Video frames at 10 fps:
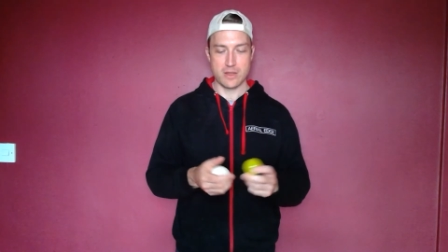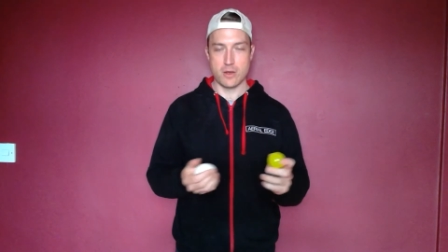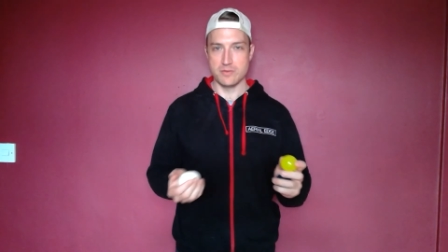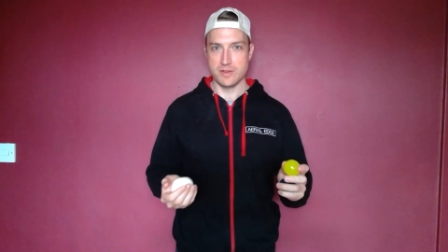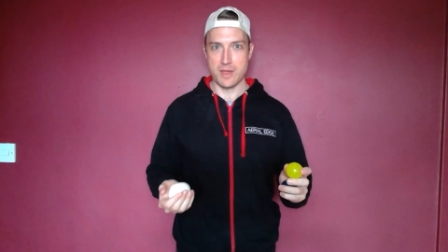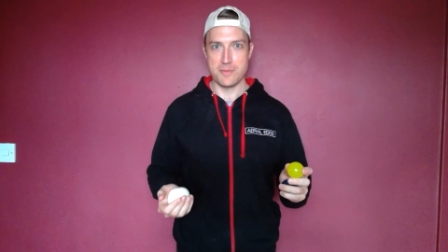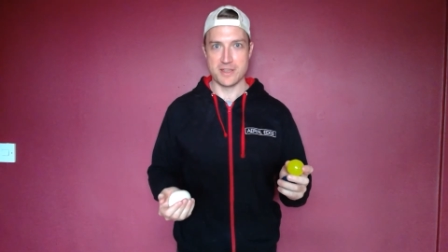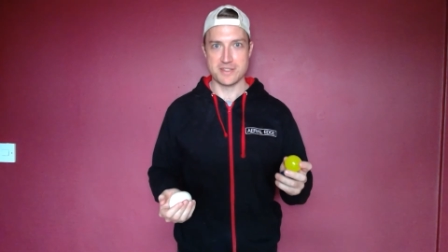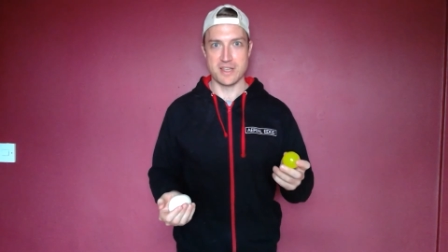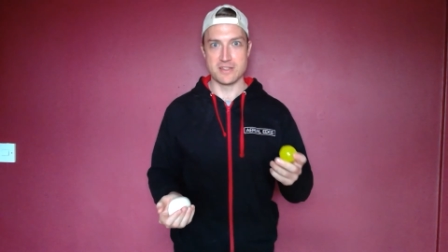Hopefully that
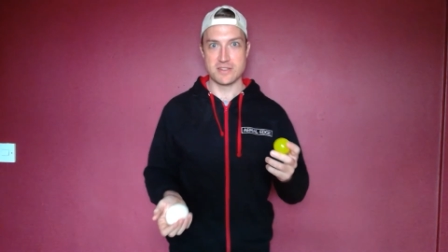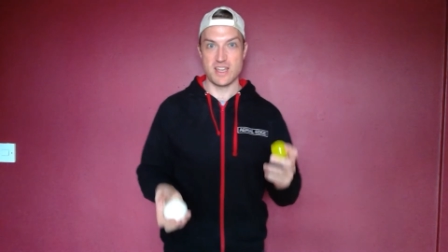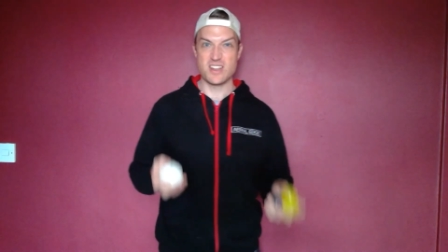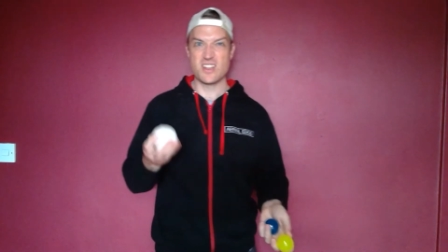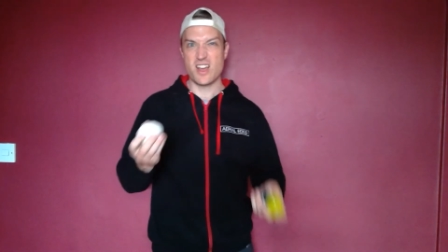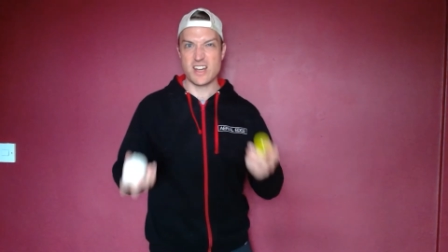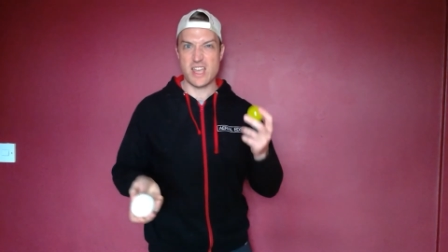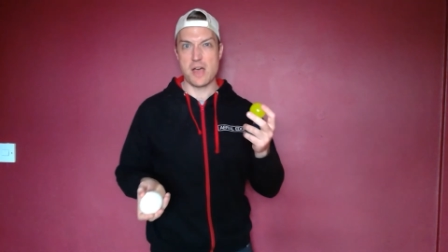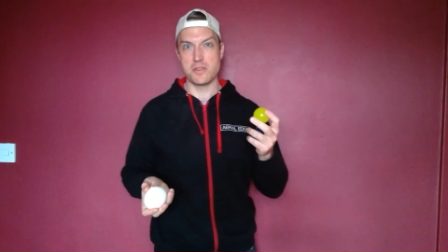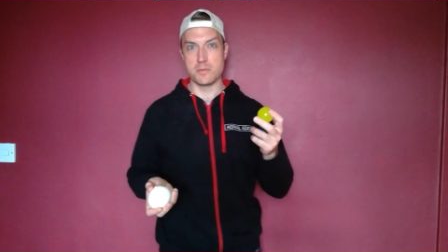makes sense. And you can kind of
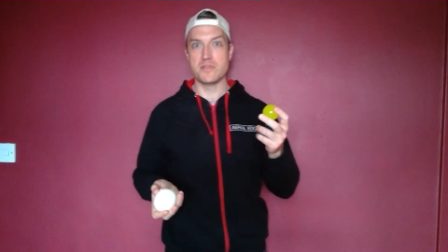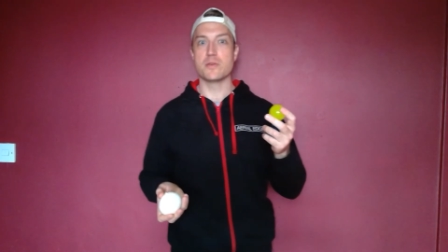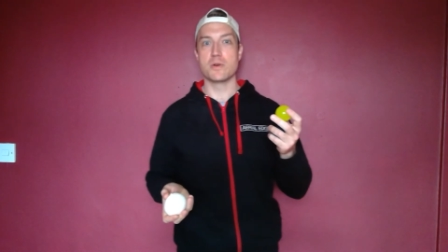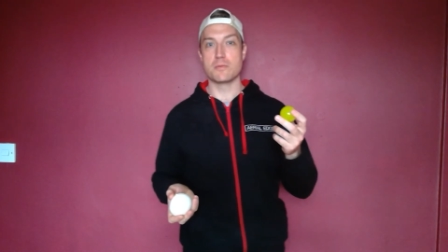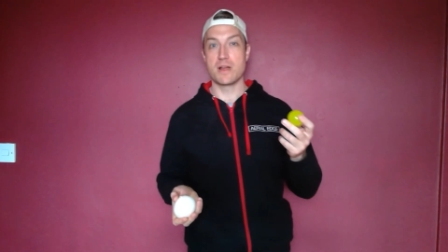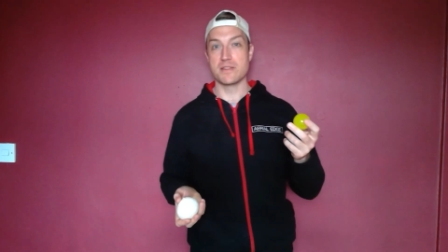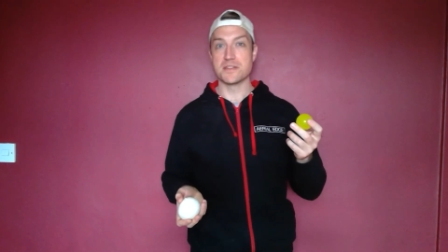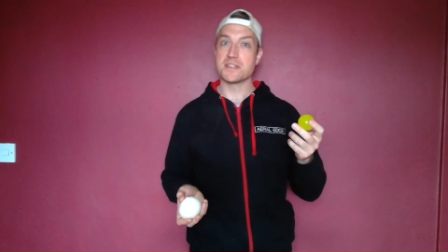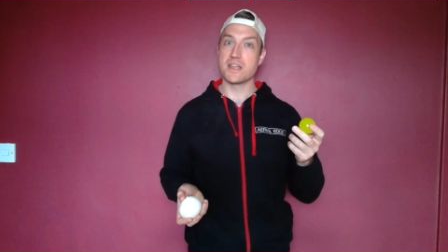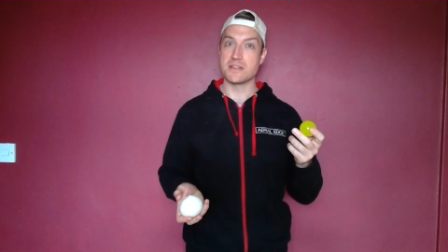count them if you want rather than
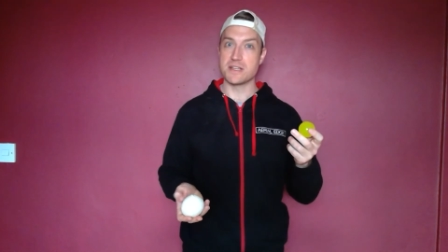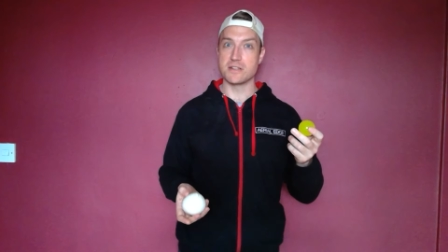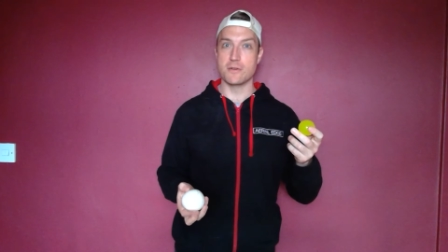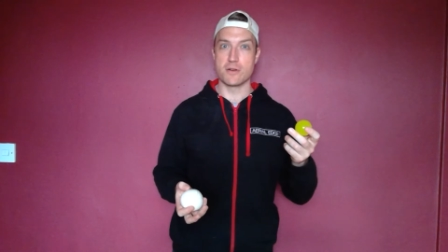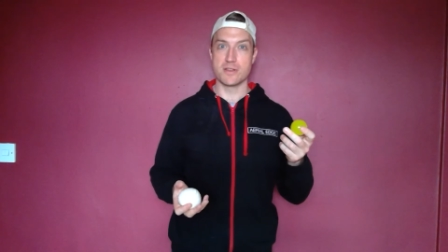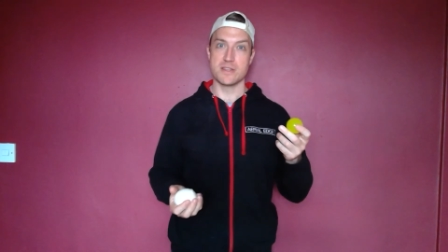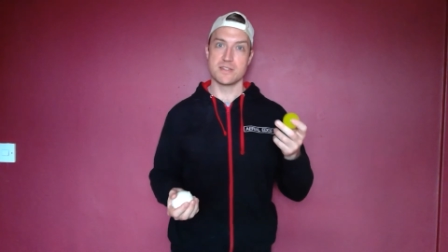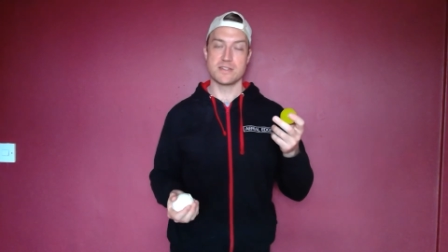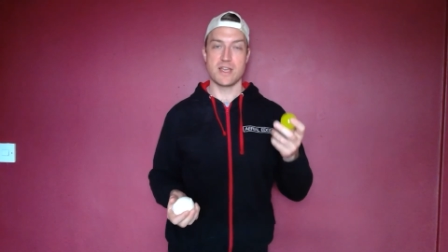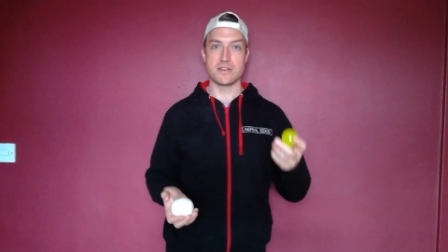saying ding dong at this
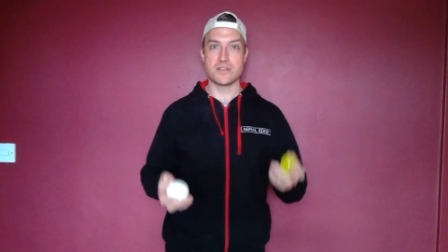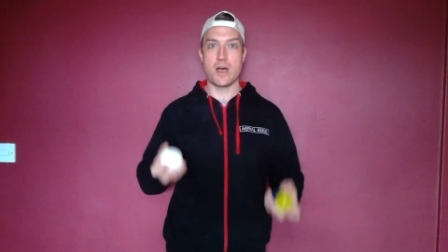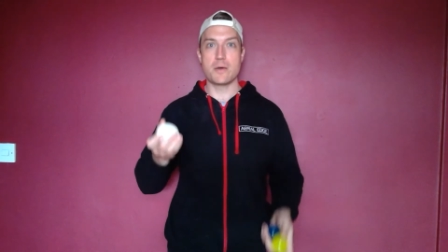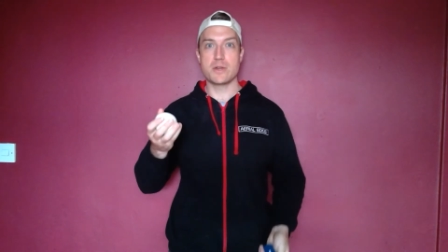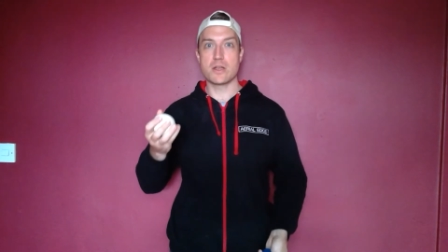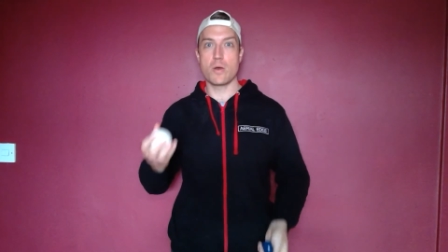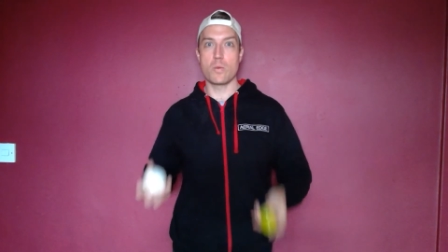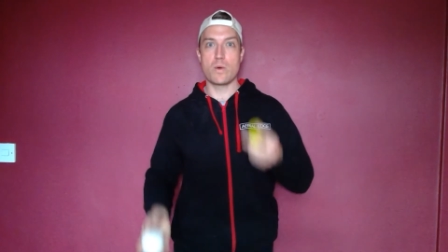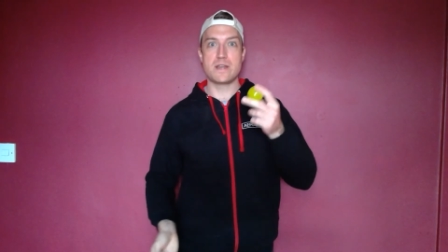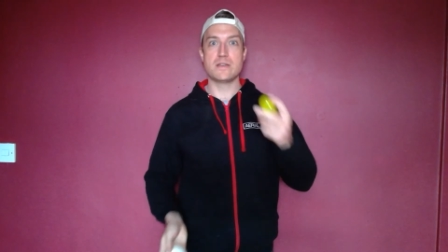stage. So I'm going to go
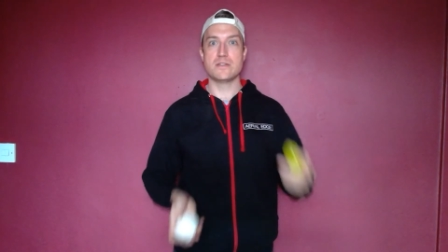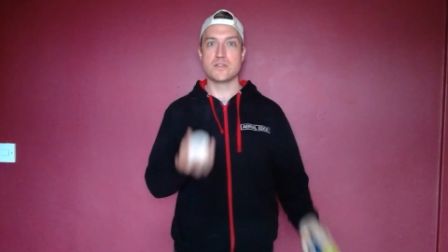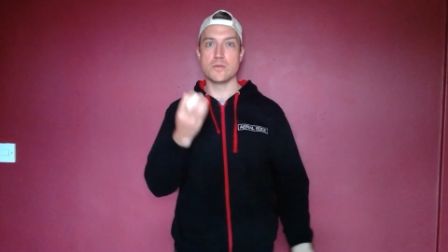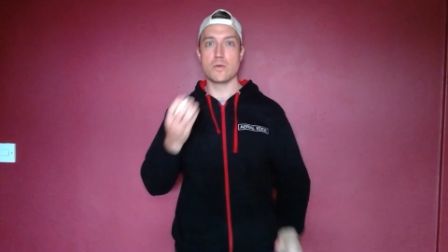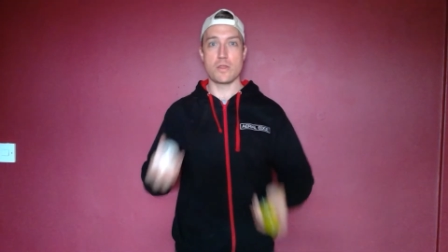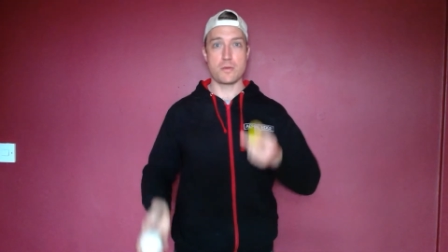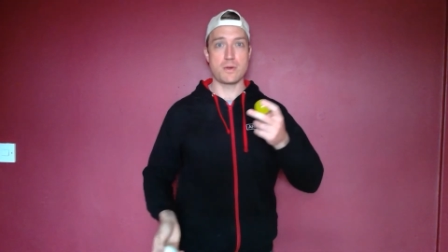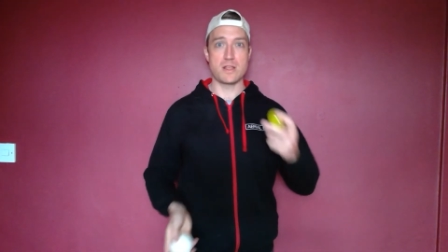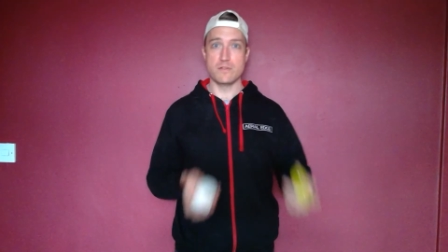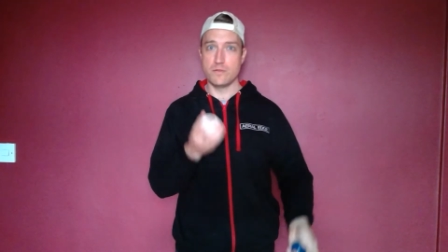1, 2,
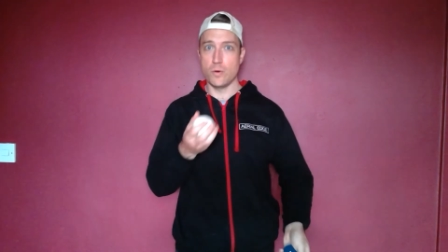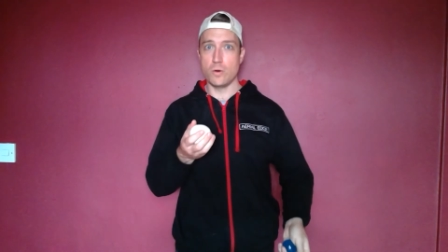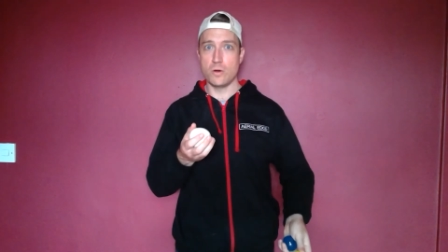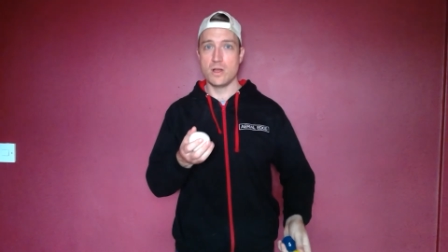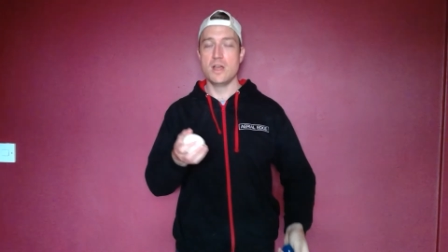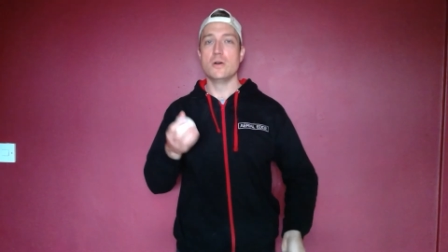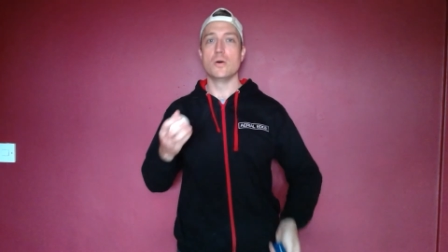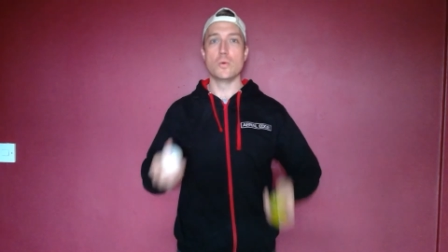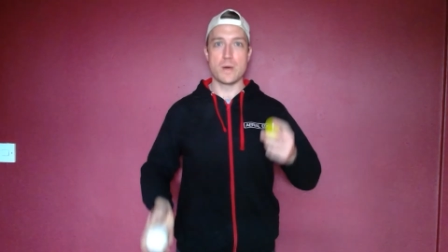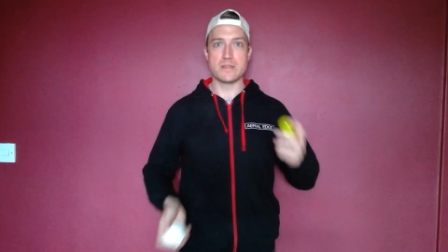3, 4
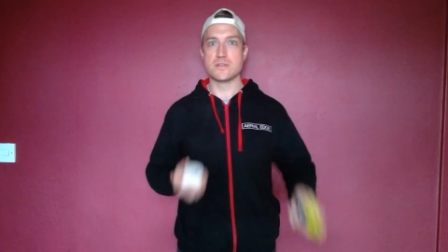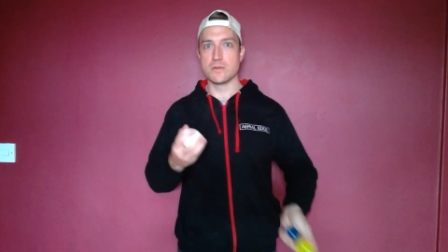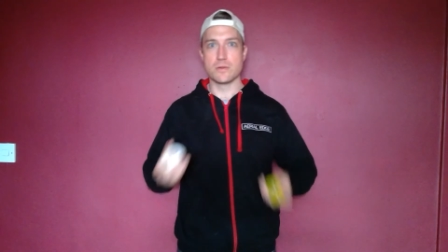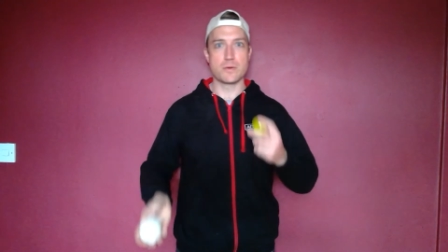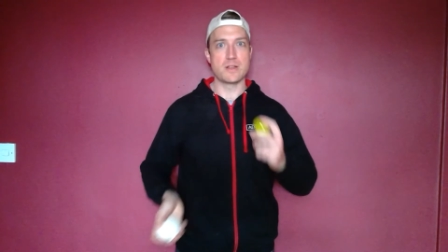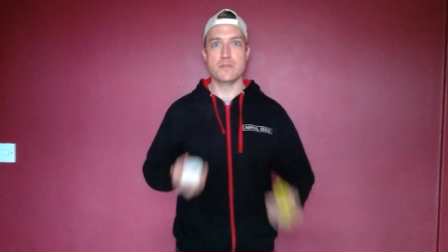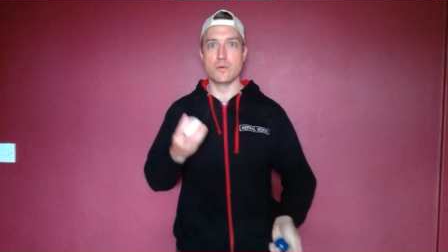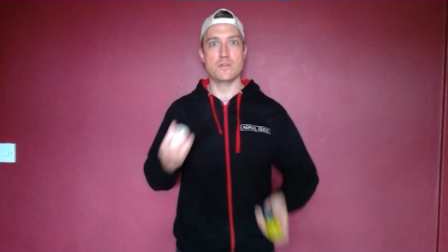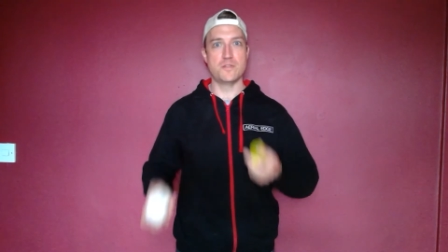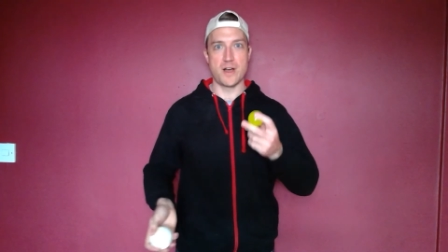or 1, 2, 3,
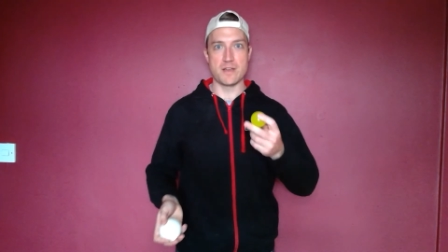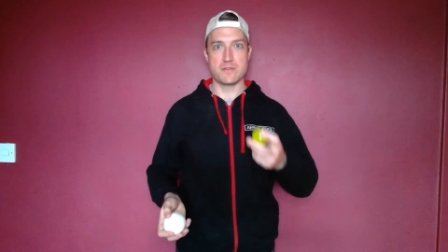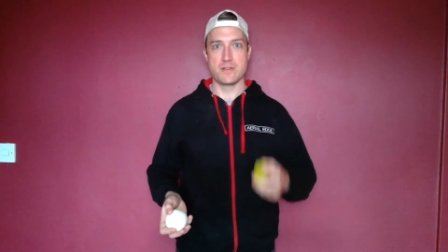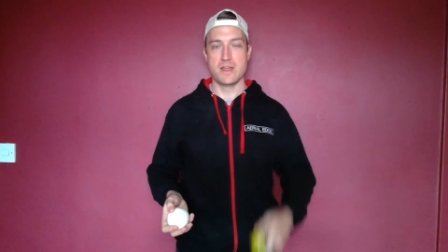4, 5.